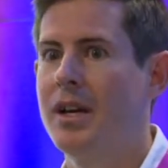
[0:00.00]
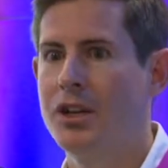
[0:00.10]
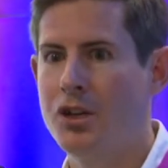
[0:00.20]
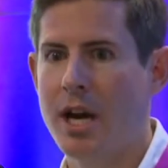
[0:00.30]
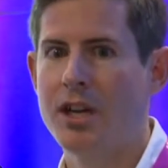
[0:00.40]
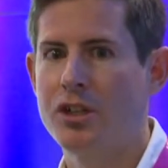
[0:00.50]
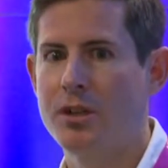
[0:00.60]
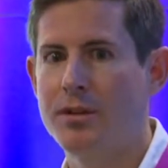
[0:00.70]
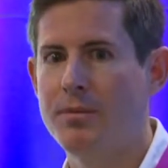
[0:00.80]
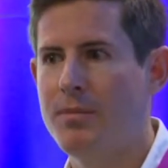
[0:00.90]

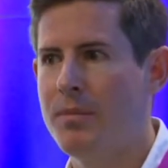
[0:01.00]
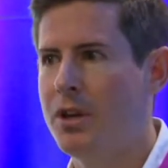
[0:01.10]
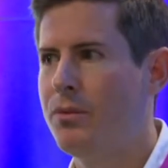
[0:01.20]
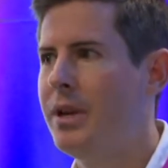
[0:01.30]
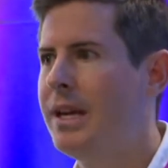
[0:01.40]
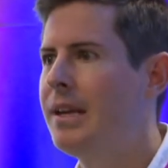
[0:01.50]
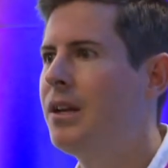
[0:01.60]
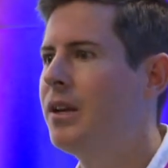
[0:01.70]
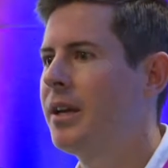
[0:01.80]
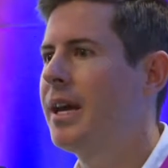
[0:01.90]
attraction and really
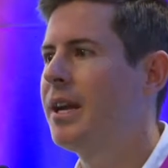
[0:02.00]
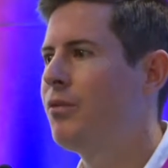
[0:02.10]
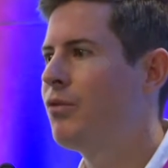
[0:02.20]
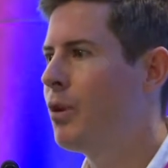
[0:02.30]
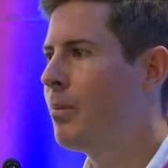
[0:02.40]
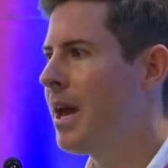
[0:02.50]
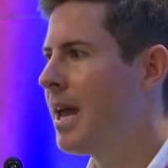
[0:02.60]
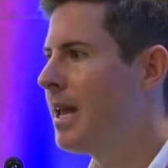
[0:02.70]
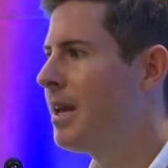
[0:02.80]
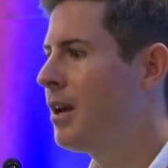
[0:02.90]
looking at it from
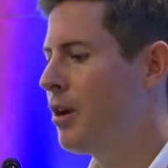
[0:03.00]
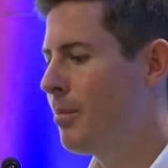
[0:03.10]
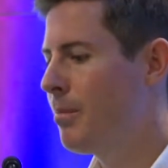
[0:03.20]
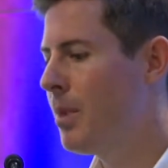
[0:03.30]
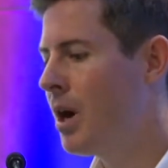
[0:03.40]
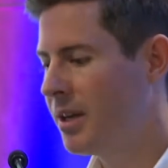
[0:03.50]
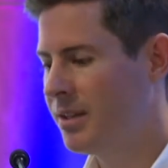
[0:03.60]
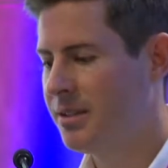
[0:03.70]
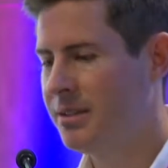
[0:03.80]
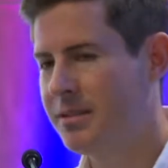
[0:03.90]
a
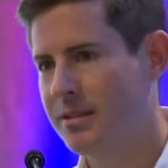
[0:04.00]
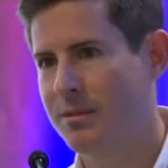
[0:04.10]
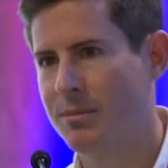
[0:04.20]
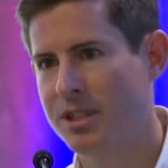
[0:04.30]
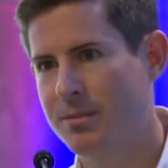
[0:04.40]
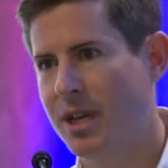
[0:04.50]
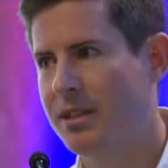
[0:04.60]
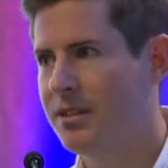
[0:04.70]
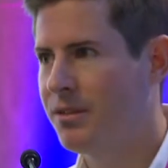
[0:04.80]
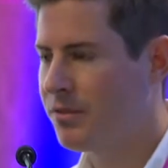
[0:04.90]
marketer's
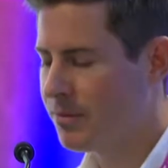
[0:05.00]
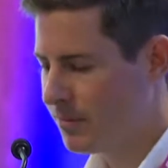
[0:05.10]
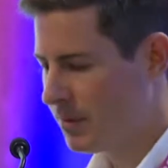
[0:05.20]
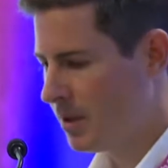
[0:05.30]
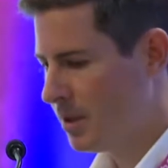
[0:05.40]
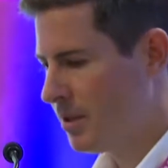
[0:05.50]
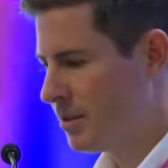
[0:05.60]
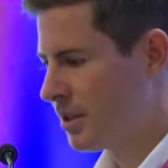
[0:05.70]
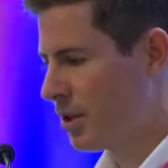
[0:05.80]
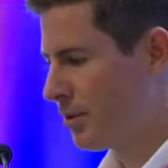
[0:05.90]
perspective.
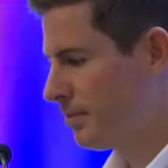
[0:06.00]
So